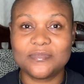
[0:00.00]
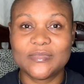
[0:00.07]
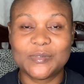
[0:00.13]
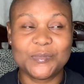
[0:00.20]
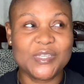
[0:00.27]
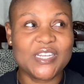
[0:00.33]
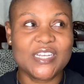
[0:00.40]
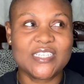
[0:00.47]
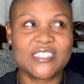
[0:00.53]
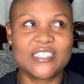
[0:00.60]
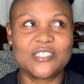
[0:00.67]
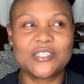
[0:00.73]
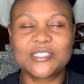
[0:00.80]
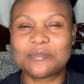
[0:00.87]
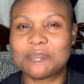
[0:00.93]
because it
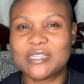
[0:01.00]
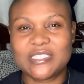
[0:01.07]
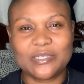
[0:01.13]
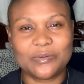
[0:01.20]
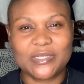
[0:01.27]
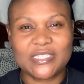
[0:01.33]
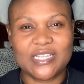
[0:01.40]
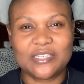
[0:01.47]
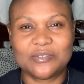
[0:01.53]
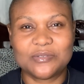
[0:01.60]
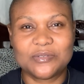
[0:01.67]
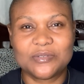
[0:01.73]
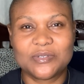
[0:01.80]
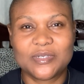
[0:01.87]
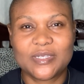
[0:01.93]
doesn't matter what i
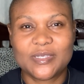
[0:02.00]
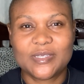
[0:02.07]
do